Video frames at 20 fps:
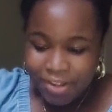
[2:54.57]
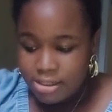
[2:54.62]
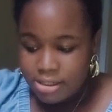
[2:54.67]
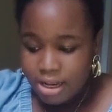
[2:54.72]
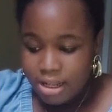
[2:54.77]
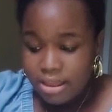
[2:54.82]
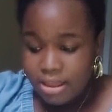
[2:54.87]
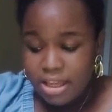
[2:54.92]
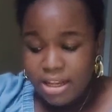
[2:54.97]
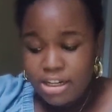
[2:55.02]

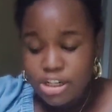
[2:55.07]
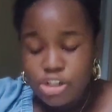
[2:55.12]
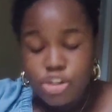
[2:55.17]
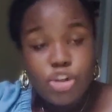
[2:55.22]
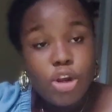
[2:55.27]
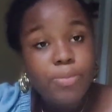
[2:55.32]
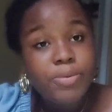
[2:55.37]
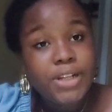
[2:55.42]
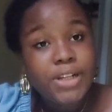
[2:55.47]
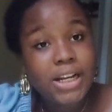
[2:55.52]
And then the
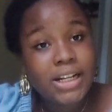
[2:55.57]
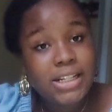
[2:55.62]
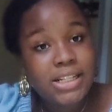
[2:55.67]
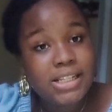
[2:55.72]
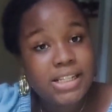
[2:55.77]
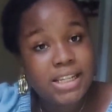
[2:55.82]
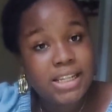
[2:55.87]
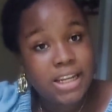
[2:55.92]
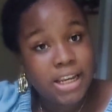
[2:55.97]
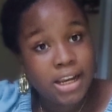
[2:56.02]

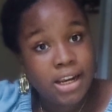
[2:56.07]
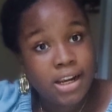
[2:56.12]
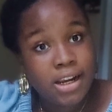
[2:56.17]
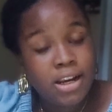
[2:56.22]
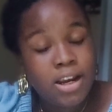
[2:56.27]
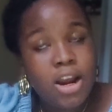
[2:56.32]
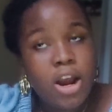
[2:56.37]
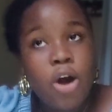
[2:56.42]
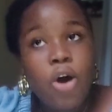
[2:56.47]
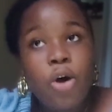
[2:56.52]
subjects
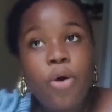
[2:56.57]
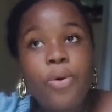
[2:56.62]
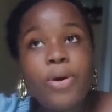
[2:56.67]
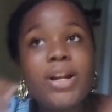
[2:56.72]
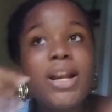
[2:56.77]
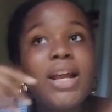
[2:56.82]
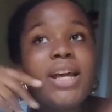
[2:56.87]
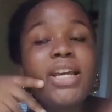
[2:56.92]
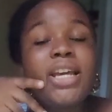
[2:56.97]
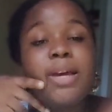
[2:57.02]
here, when
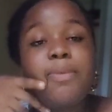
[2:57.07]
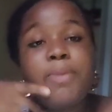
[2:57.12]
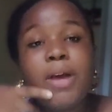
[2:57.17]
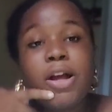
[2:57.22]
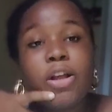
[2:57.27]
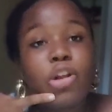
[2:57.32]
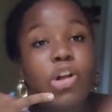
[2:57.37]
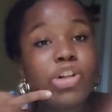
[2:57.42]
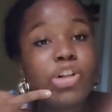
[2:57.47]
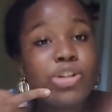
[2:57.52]
I came here, I
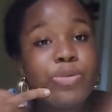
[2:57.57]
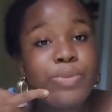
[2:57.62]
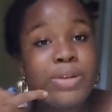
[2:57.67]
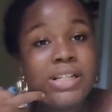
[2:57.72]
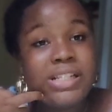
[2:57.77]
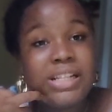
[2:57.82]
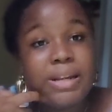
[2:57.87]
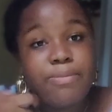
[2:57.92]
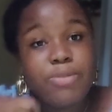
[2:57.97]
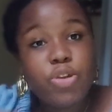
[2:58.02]
thought it would be the
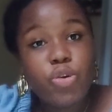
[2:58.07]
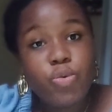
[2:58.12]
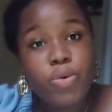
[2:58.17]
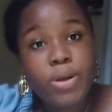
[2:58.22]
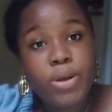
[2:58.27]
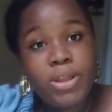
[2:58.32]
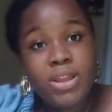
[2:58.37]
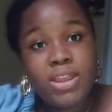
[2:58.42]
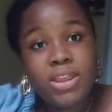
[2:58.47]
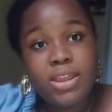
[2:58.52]
same thing
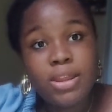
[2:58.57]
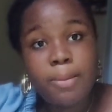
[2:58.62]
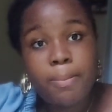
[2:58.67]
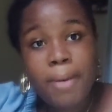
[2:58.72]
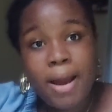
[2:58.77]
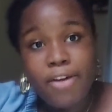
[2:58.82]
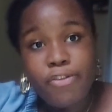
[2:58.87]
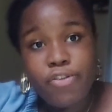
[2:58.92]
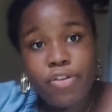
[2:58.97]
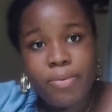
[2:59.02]
with
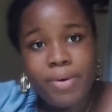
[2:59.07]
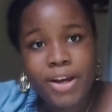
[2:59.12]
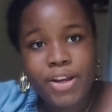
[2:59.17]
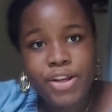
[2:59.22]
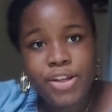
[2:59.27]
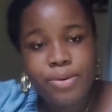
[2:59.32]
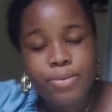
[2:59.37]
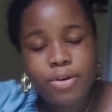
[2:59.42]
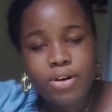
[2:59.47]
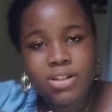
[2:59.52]
my former
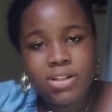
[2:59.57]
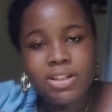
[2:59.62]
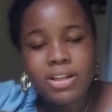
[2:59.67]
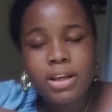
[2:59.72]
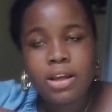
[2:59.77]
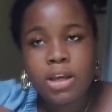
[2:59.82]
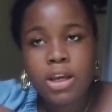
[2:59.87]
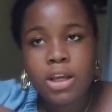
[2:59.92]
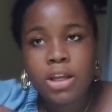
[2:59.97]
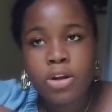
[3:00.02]
year, because
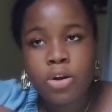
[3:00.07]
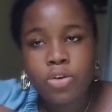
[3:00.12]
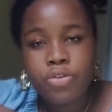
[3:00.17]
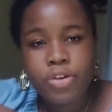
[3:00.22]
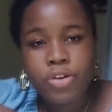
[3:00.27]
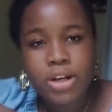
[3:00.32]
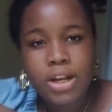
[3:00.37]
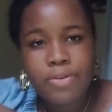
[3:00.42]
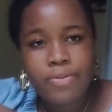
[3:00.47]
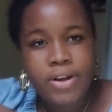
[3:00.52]
in
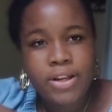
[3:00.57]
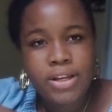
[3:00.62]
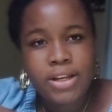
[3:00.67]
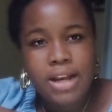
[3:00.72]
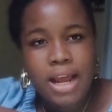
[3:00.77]
100 level, I did